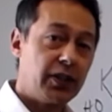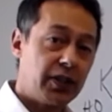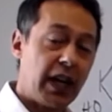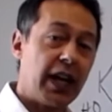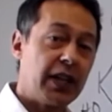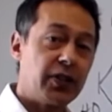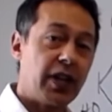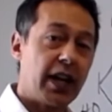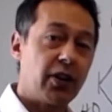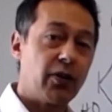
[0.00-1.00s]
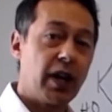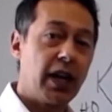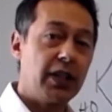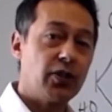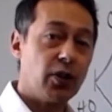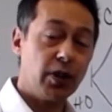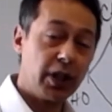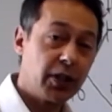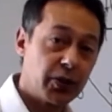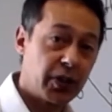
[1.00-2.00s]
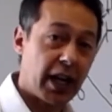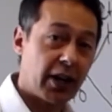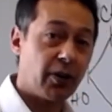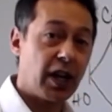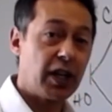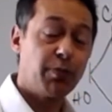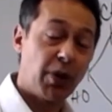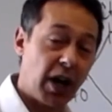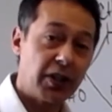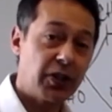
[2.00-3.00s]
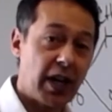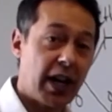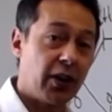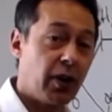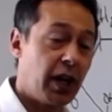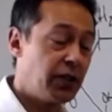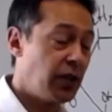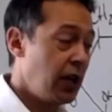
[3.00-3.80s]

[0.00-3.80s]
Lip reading: disaccharides, oligosaccharides, polysaccharides.